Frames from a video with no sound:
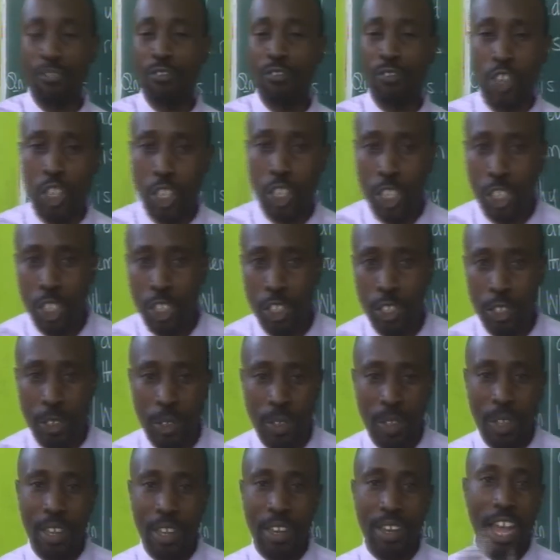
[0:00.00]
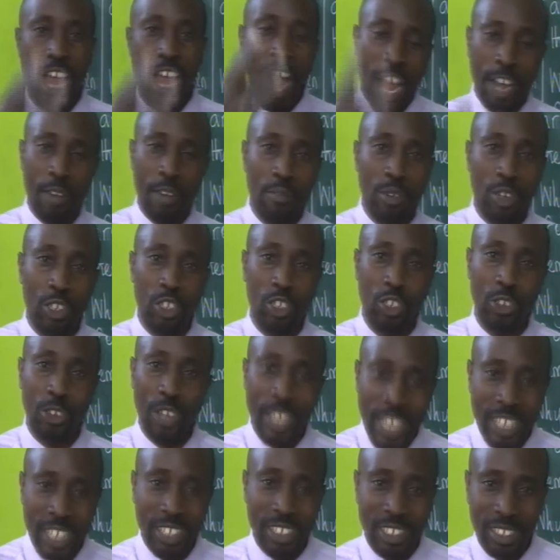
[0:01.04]
food? The animals you
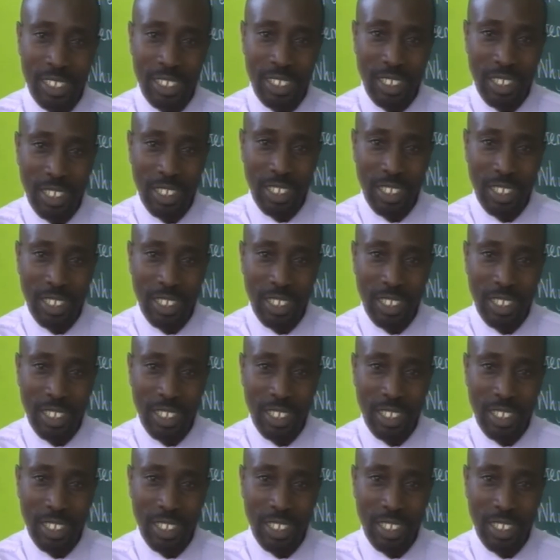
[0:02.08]
eat,